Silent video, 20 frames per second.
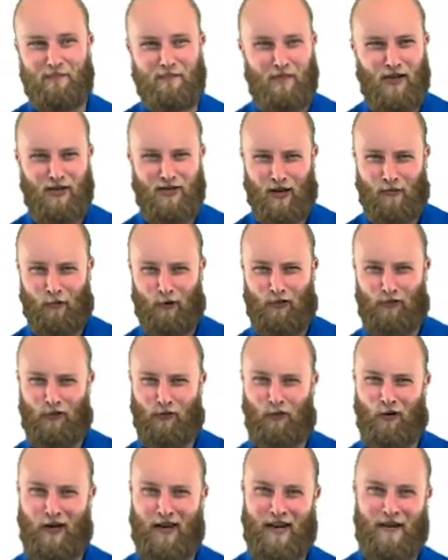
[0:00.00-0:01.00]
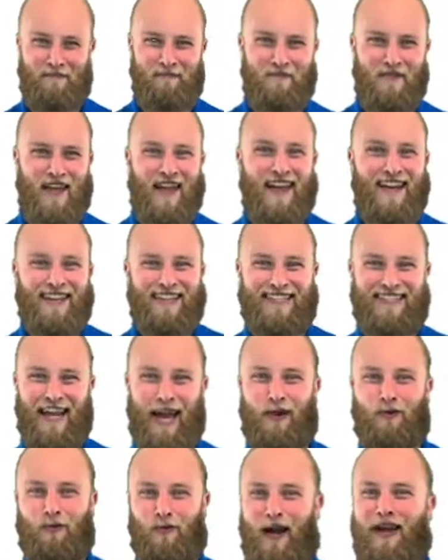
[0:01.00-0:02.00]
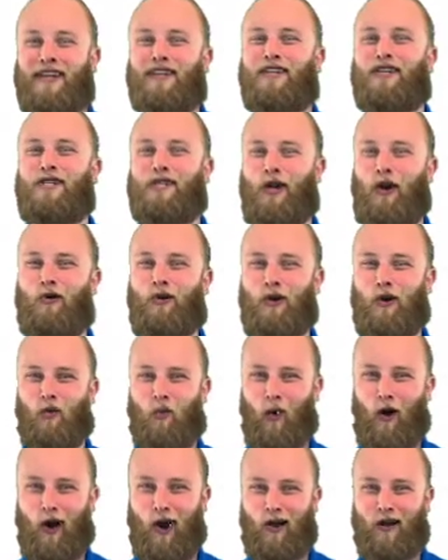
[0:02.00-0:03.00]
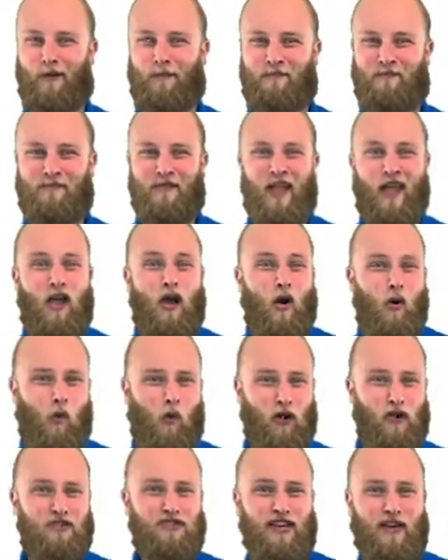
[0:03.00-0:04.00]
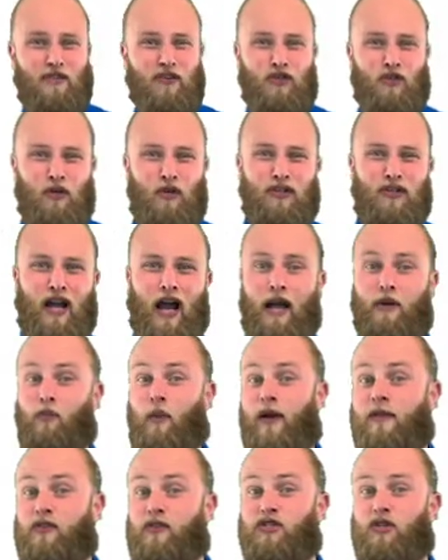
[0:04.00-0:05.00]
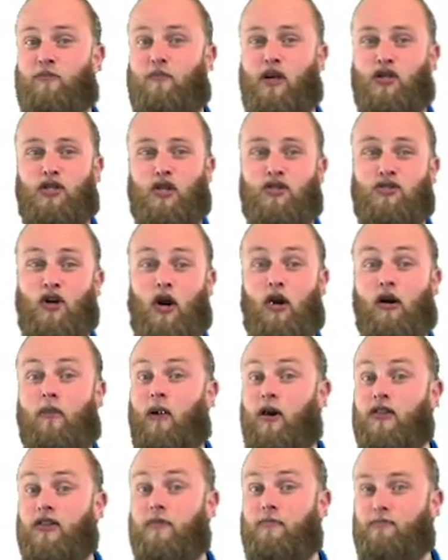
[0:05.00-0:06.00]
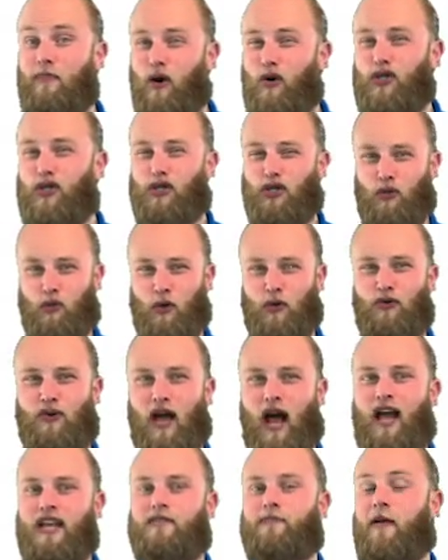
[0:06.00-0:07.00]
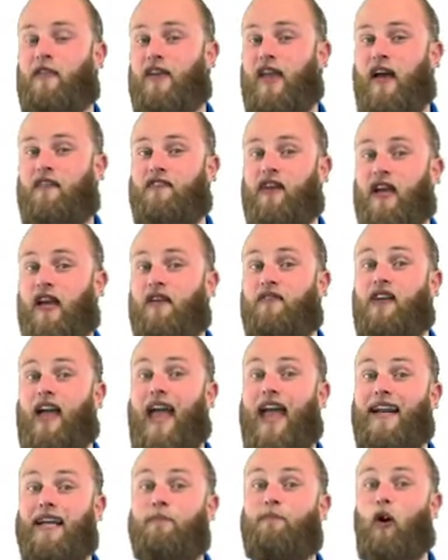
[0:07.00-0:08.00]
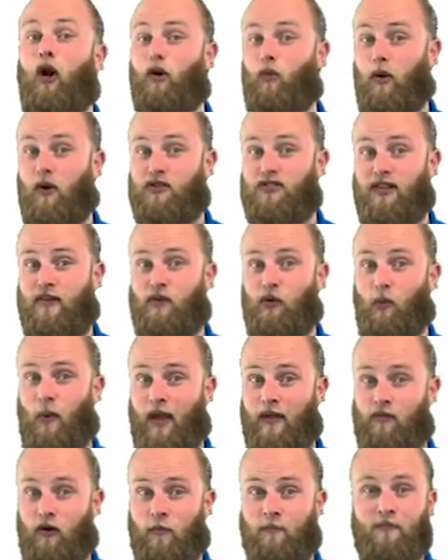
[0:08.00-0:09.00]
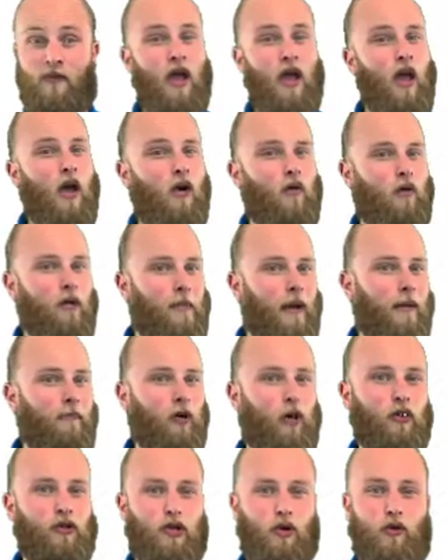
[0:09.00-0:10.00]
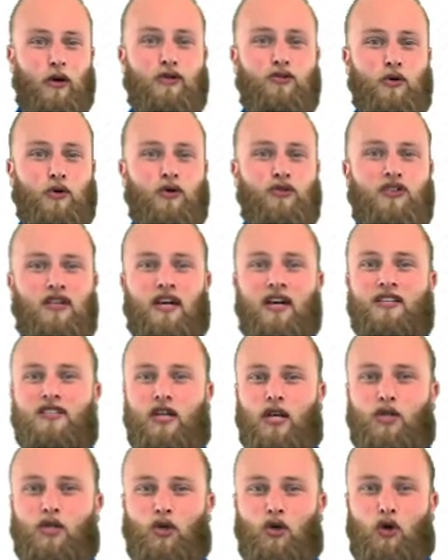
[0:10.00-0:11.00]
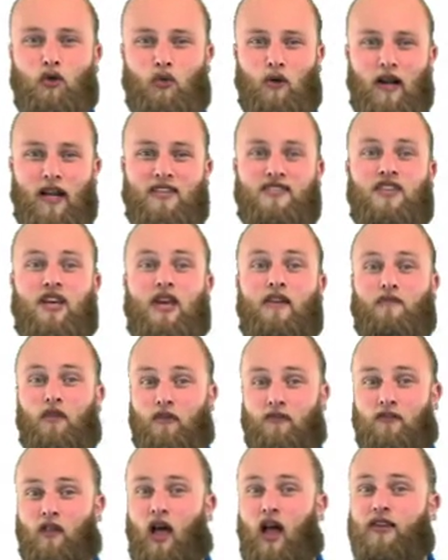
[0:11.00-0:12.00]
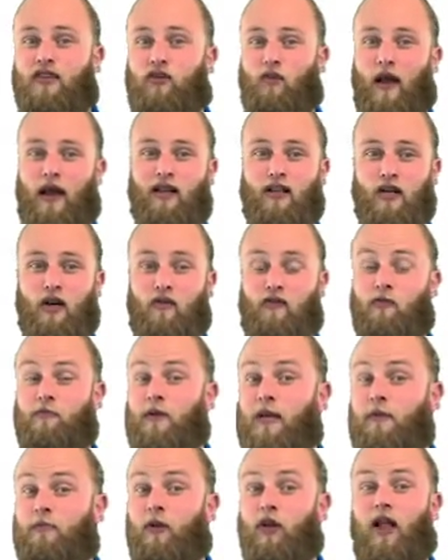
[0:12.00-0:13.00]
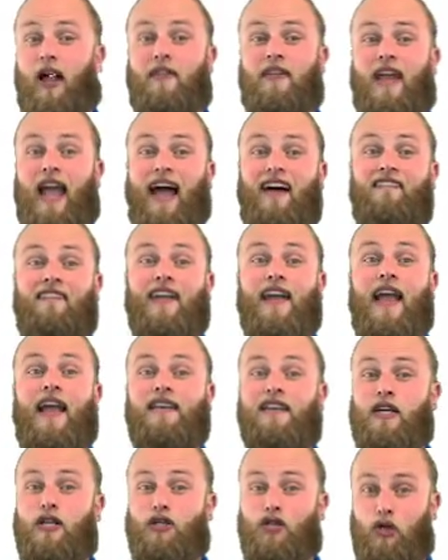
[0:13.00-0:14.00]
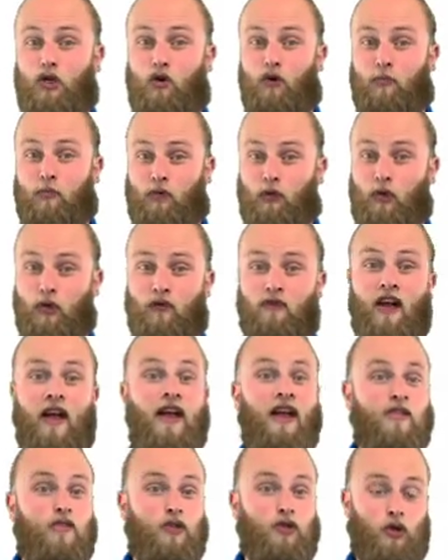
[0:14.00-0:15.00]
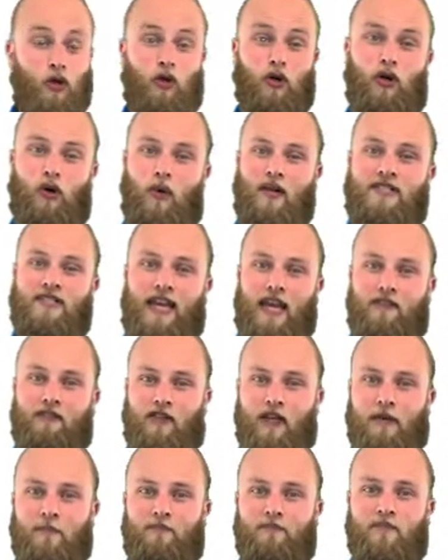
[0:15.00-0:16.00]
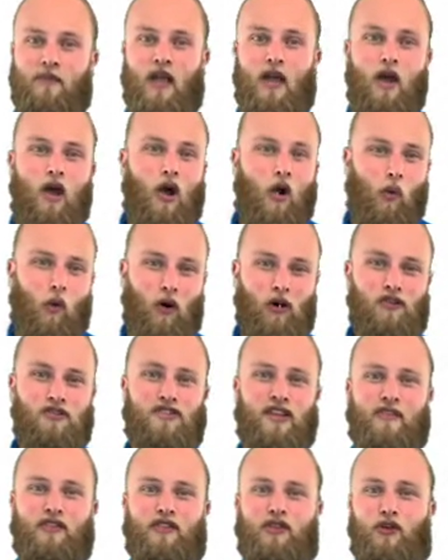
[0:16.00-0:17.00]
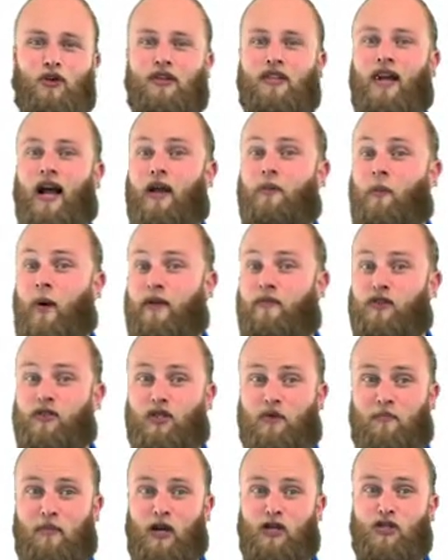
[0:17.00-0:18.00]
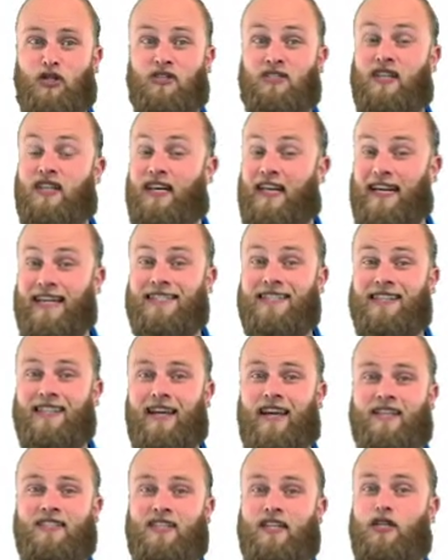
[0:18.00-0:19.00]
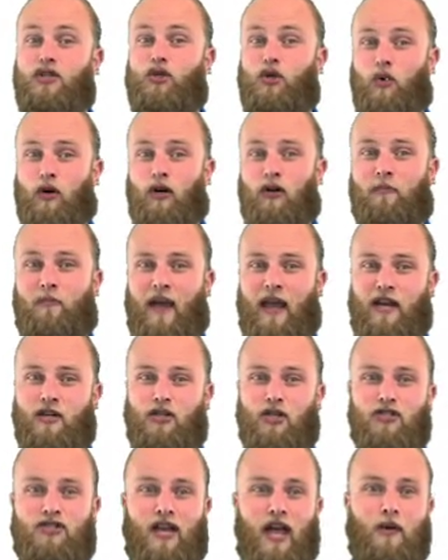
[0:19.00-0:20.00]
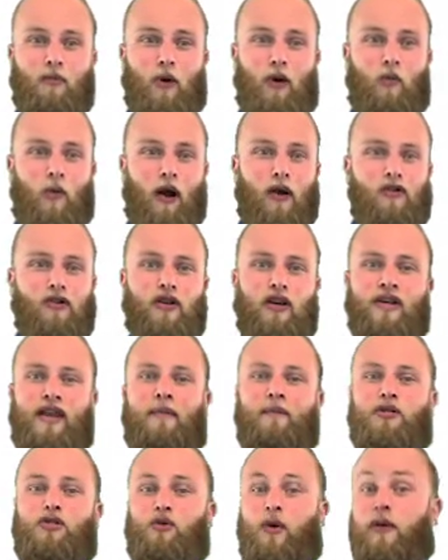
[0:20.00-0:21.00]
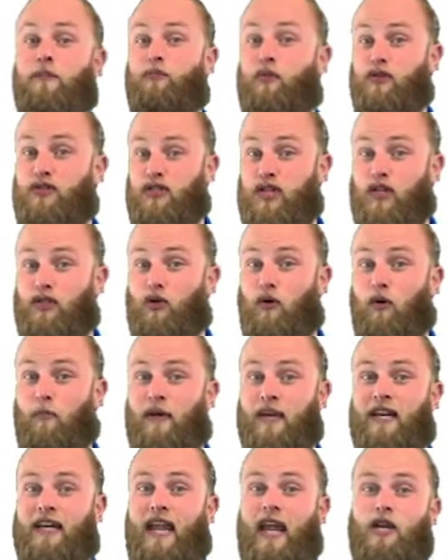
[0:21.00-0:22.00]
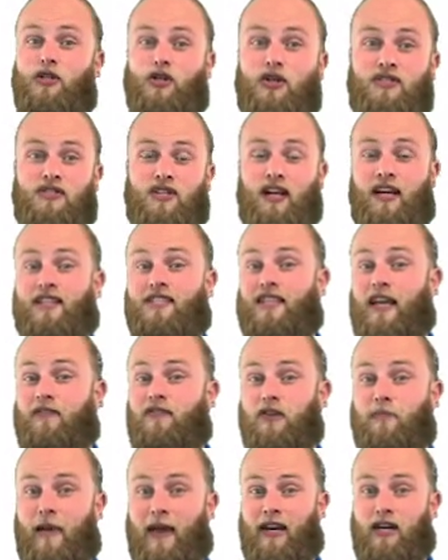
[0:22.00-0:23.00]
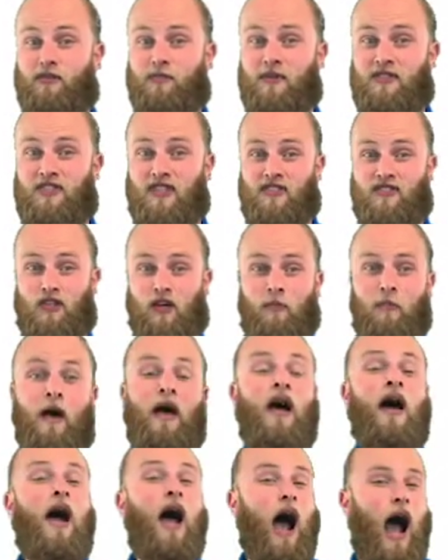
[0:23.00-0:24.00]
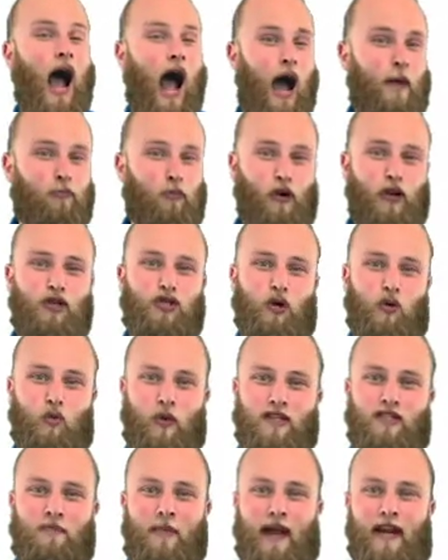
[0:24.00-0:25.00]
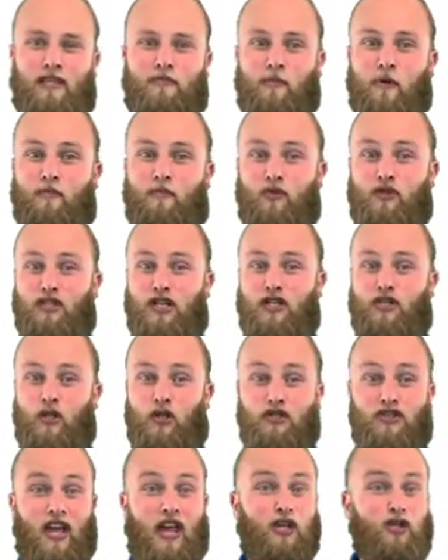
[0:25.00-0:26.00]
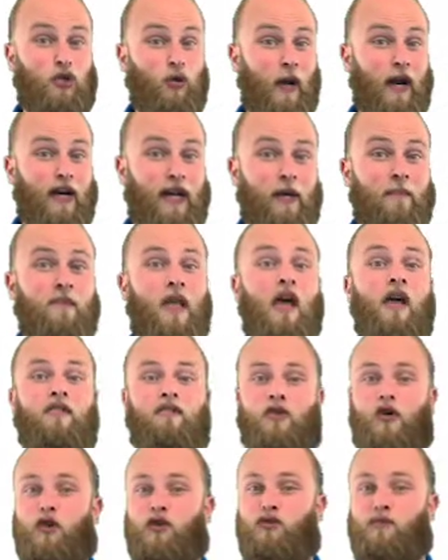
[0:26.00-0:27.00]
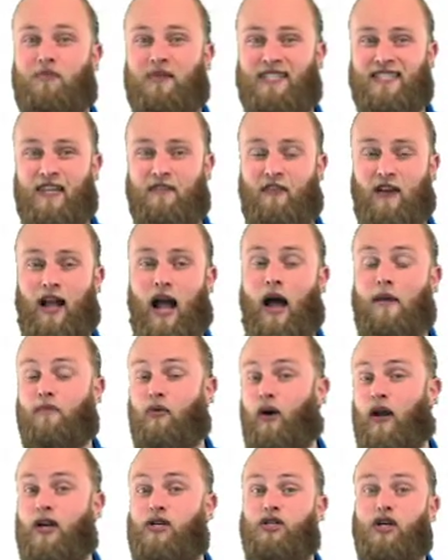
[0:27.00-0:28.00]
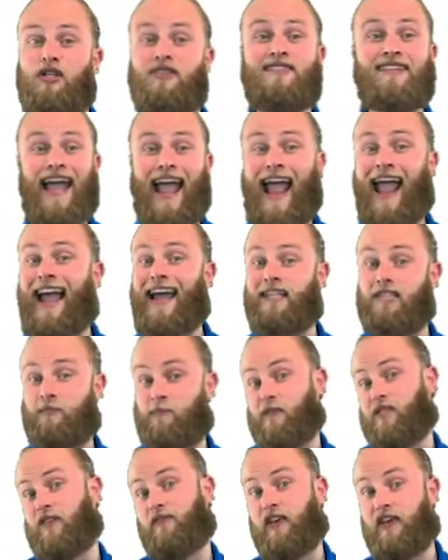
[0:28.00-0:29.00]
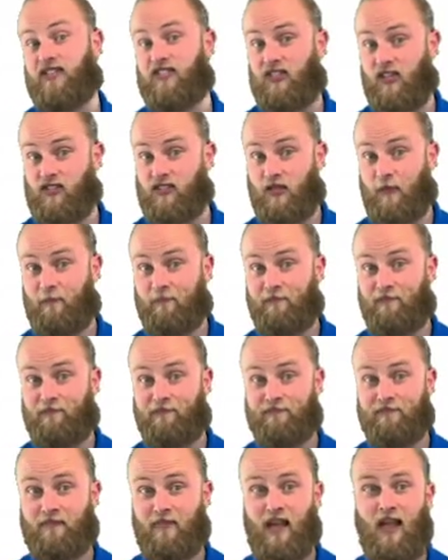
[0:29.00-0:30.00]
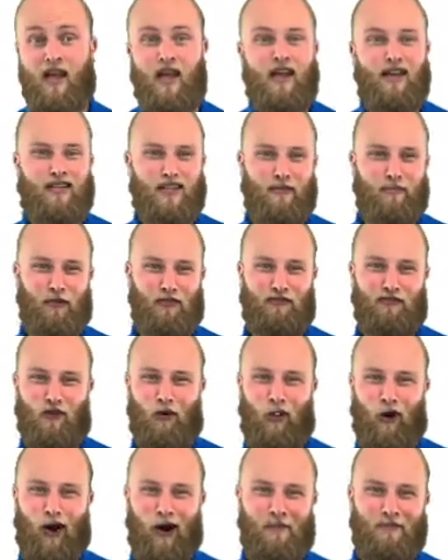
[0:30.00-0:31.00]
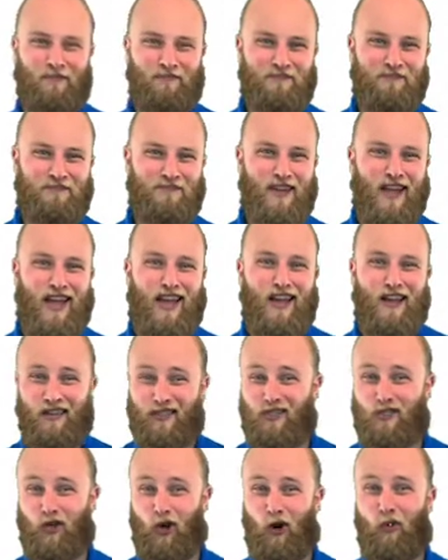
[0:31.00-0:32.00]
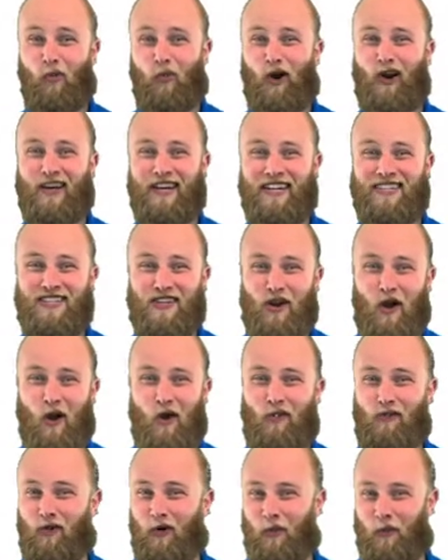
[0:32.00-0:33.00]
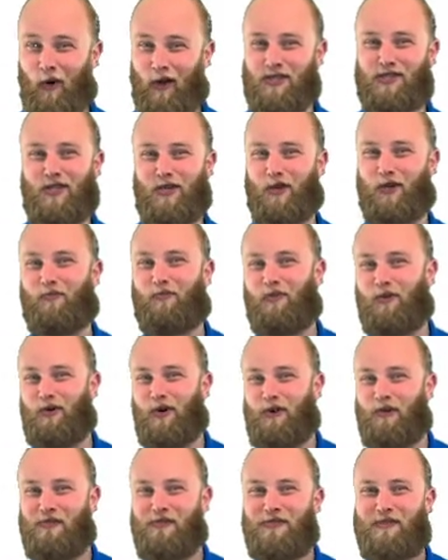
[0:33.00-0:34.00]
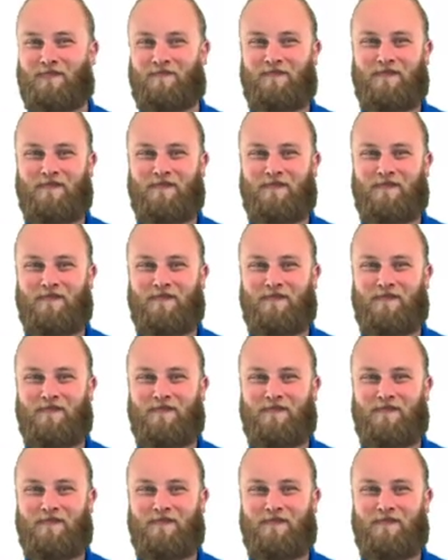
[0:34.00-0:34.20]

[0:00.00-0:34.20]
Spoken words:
Number 3, get ready to show your work. 10739 waiver submissions are among the most scrutinized by the FAA of any Part 107 waiver. Remember, you're introducing additional risk if you're flying directly over people, and the FAA needs you to prove that you can do it safely. 10739 waiver submissions can easily exceed 200 pages and require you to demonstrate procedural mitigations like a safety management system, operational risk management procedures, and training for your specific operations and specific system. Number 4, your work isn't over once you're approved.